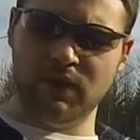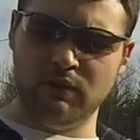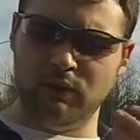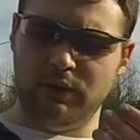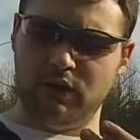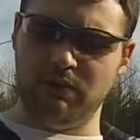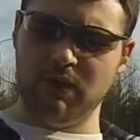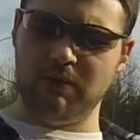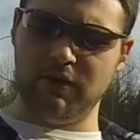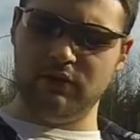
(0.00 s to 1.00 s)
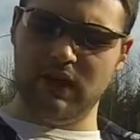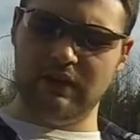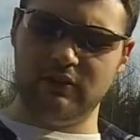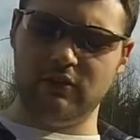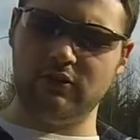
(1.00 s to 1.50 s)
with our PPU
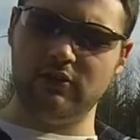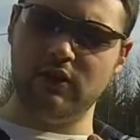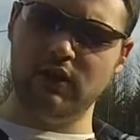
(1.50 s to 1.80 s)
cases,